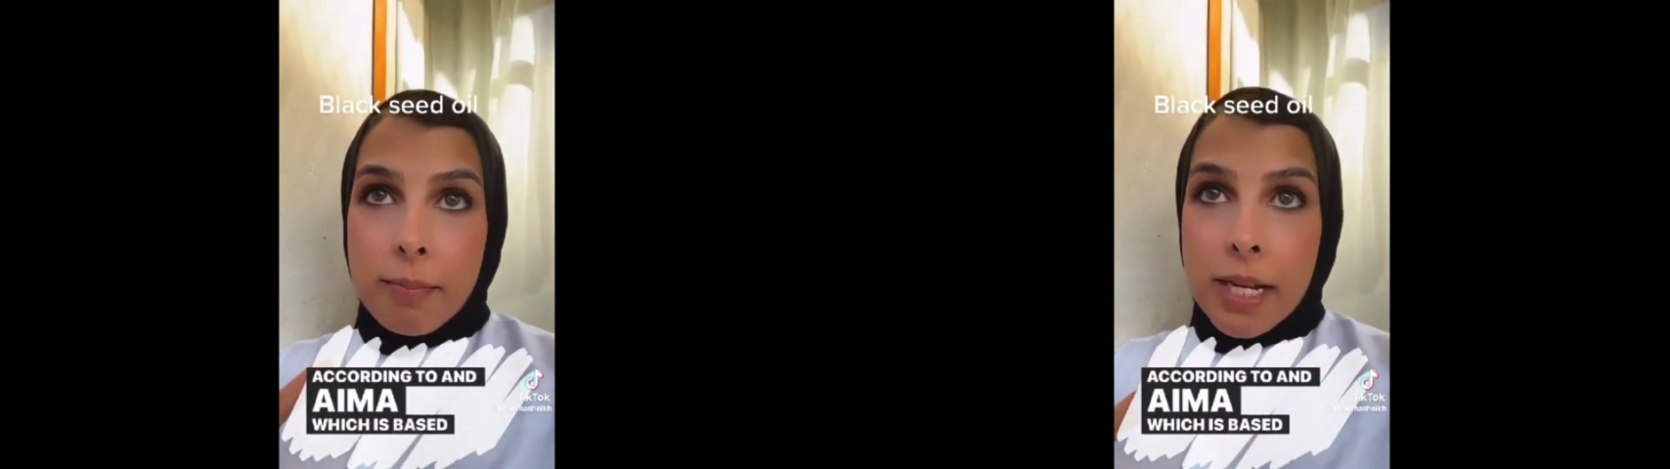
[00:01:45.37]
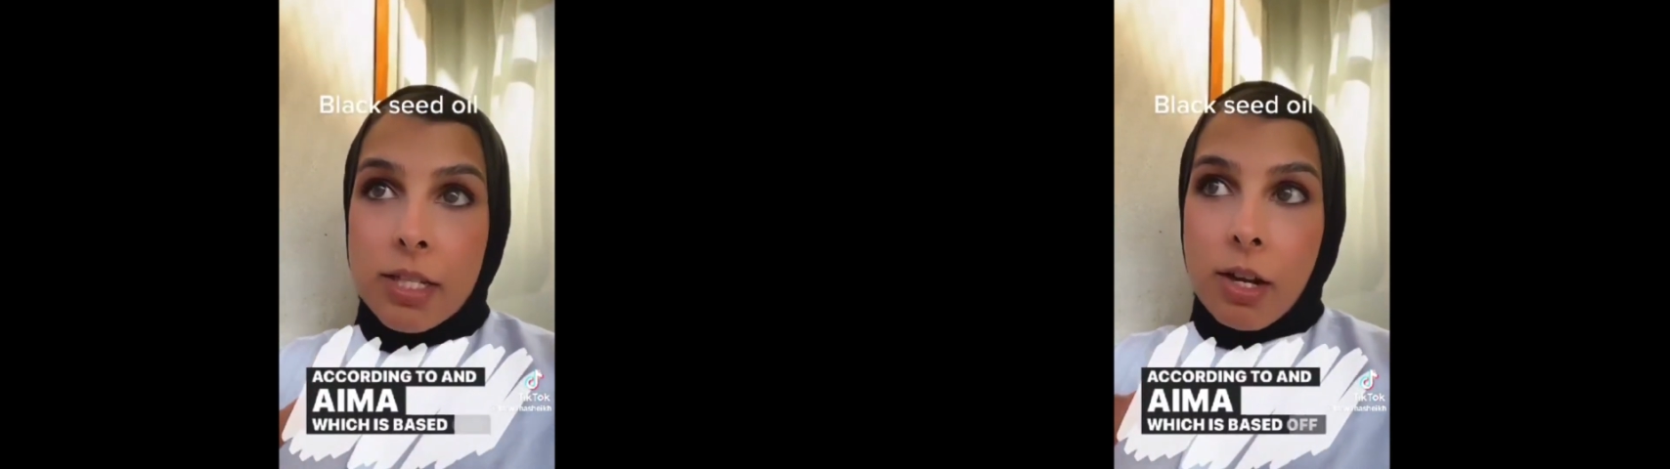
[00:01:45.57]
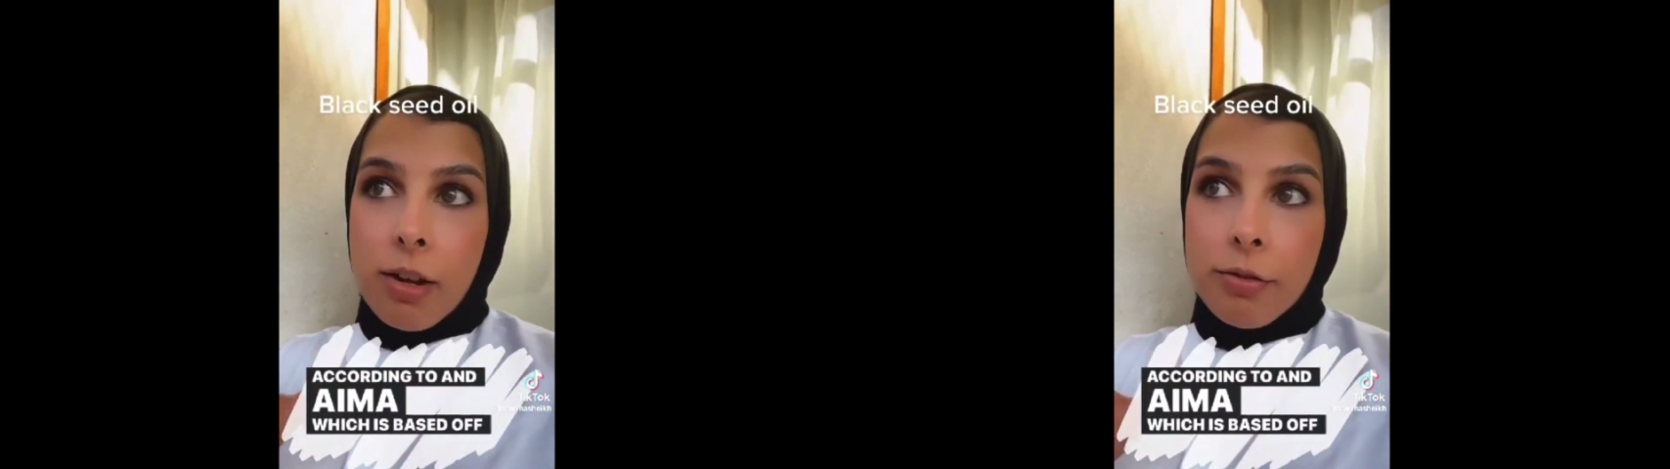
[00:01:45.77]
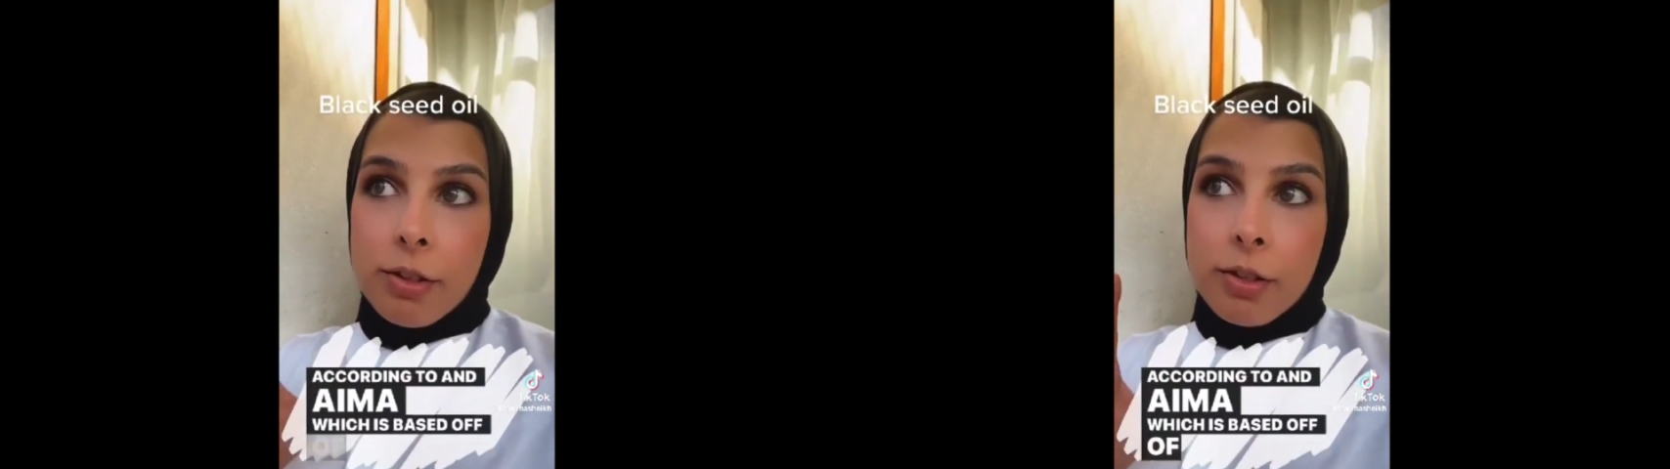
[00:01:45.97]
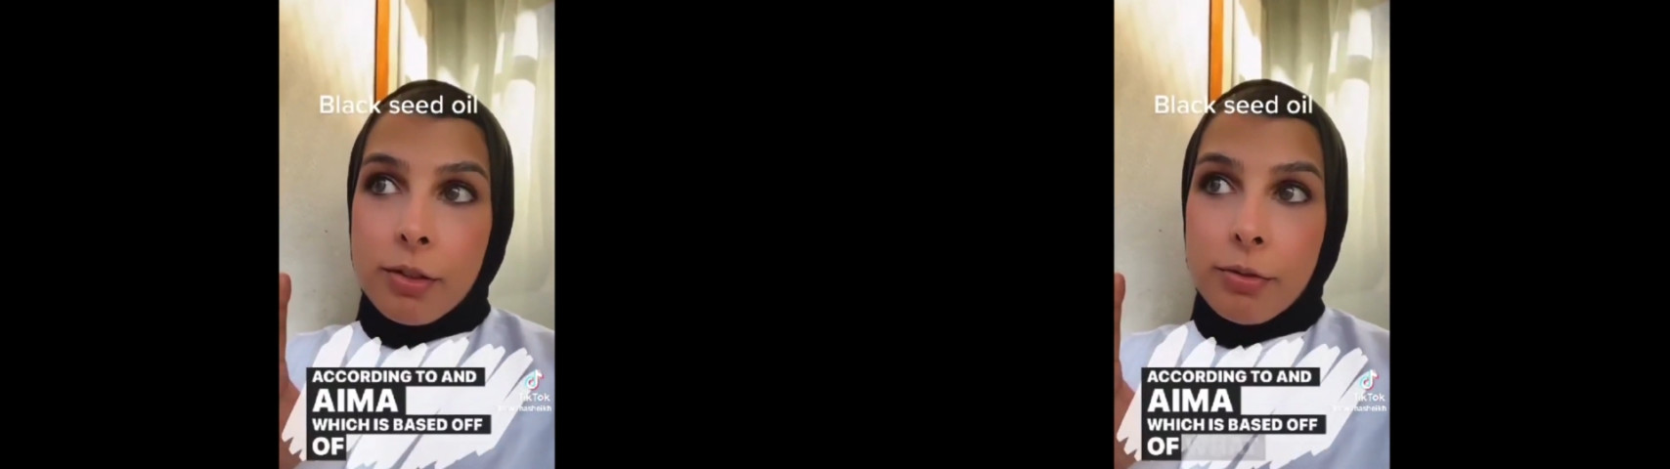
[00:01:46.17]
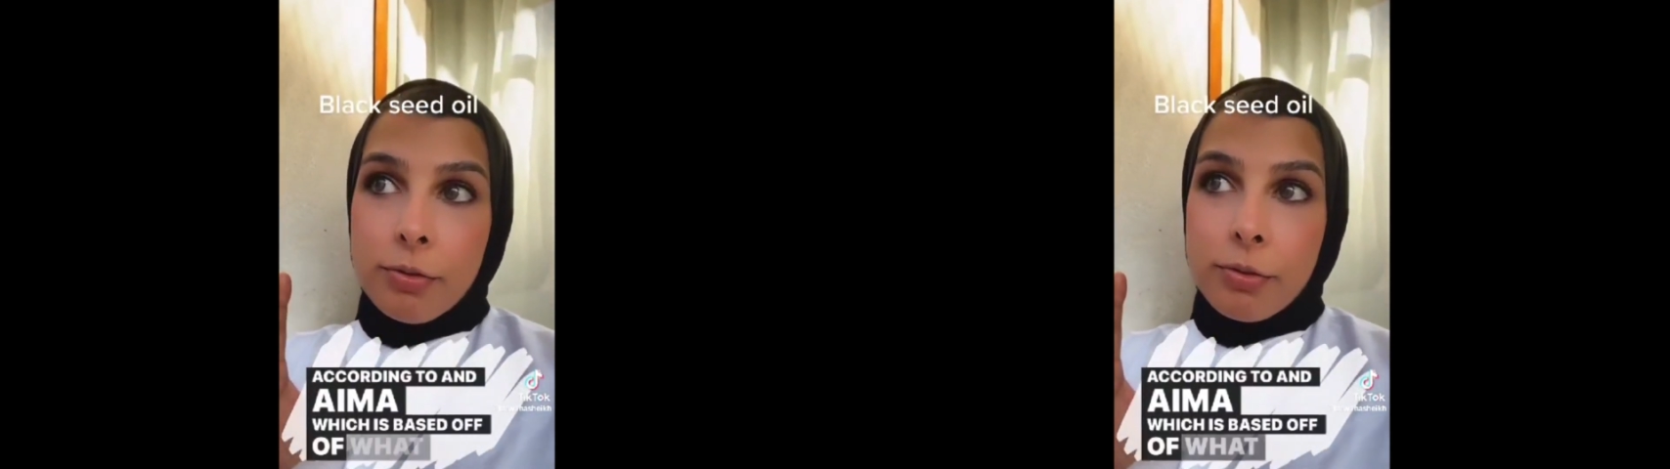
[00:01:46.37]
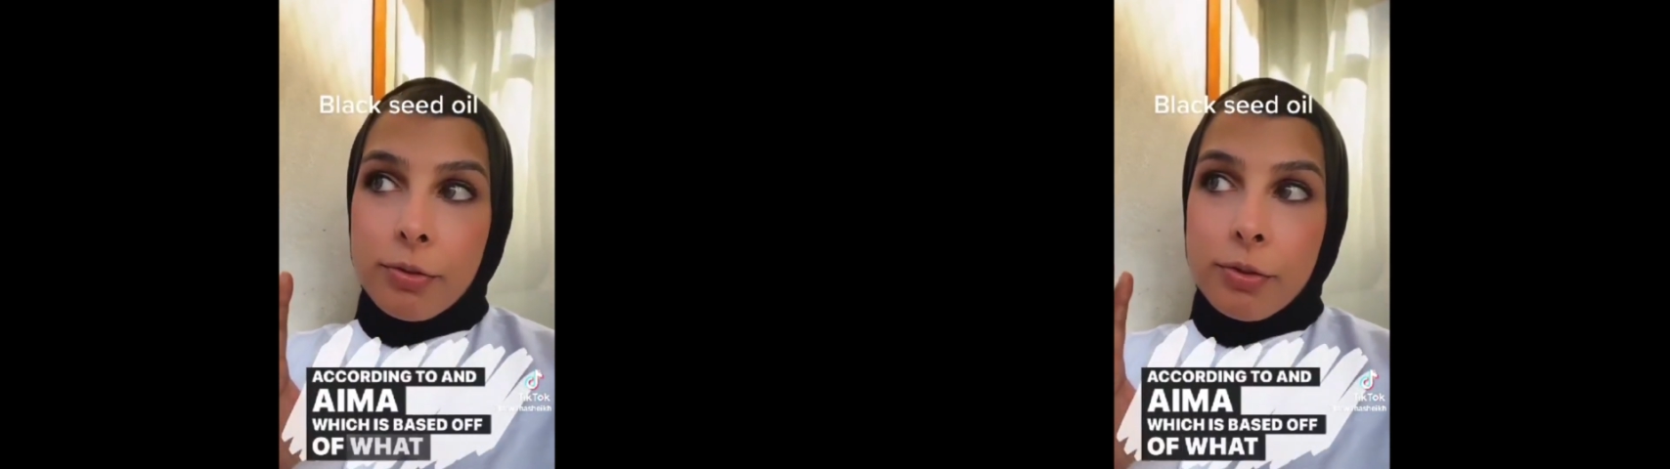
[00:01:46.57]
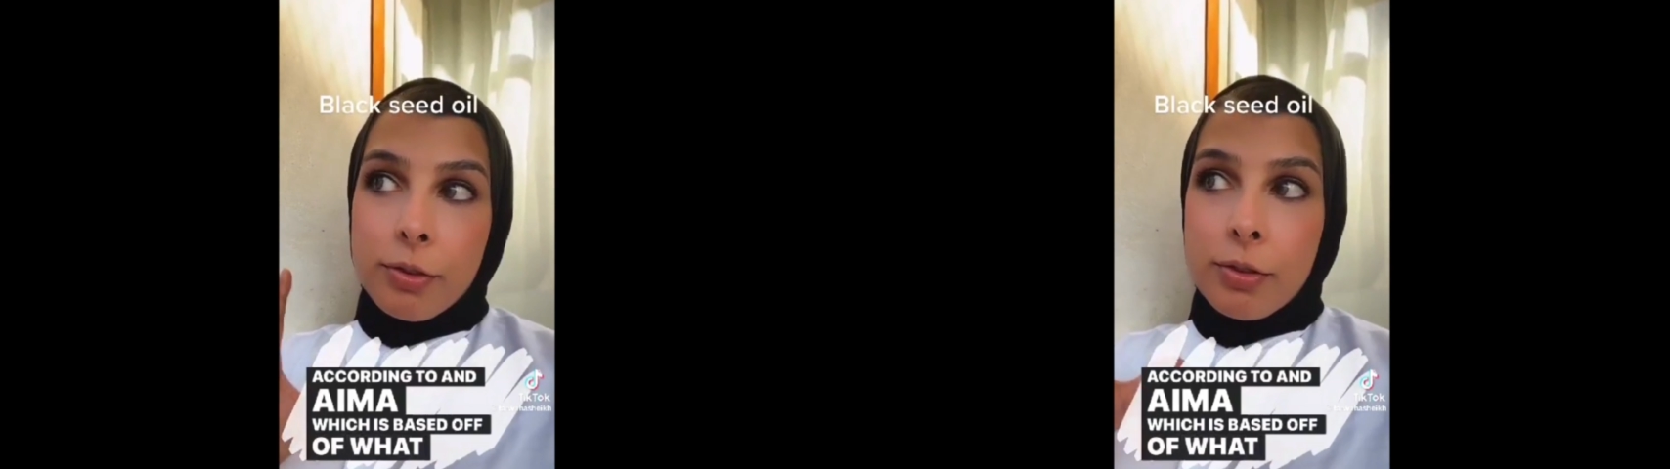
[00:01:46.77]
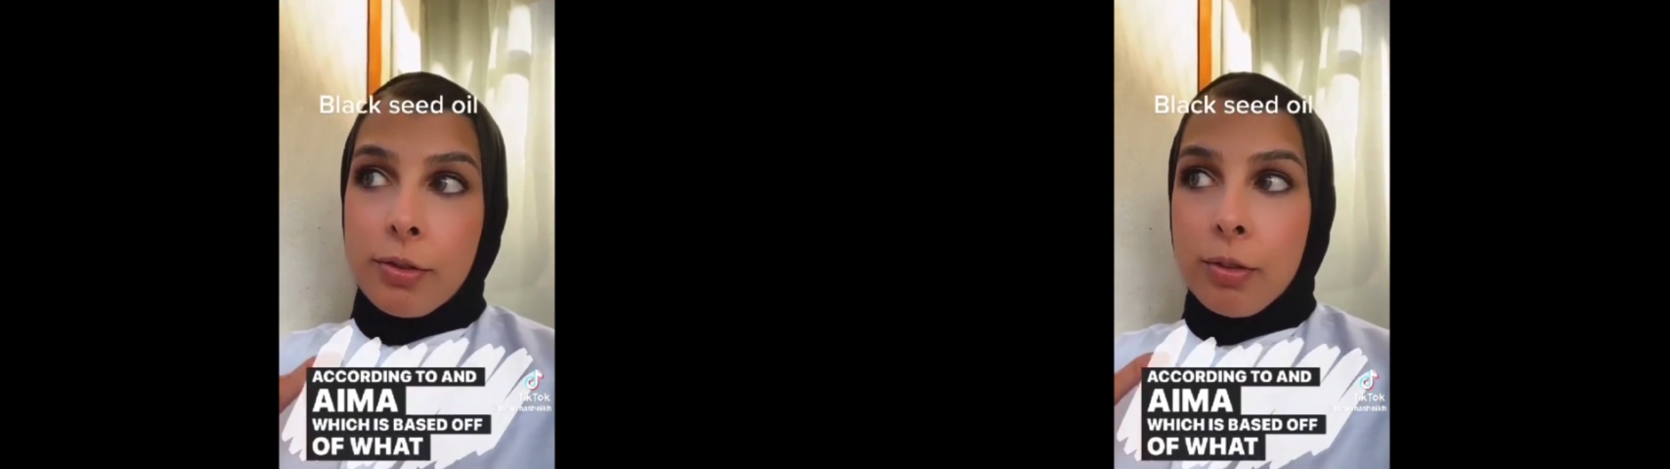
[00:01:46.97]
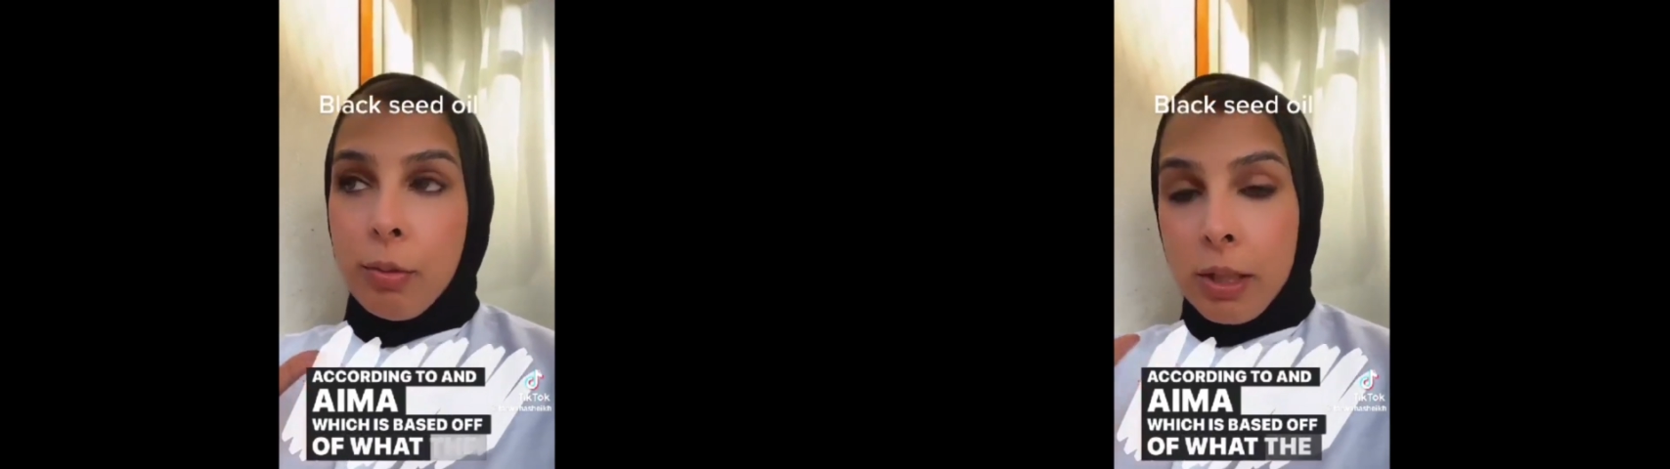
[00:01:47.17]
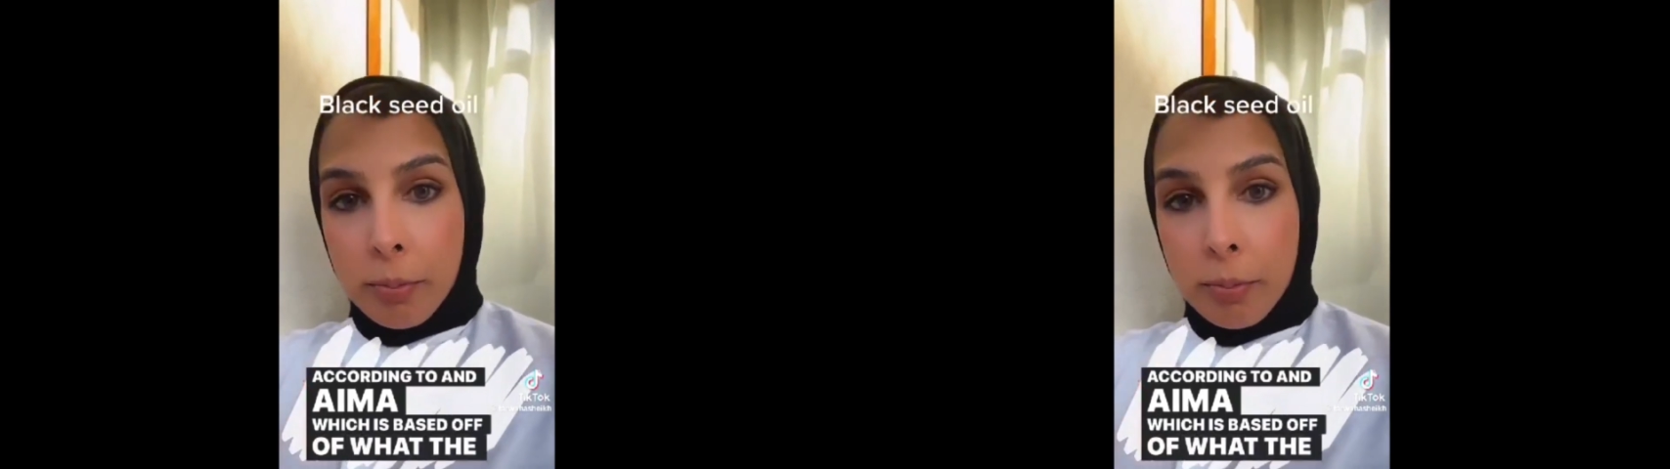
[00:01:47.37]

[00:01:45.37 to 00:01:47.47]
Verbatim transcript: based off of what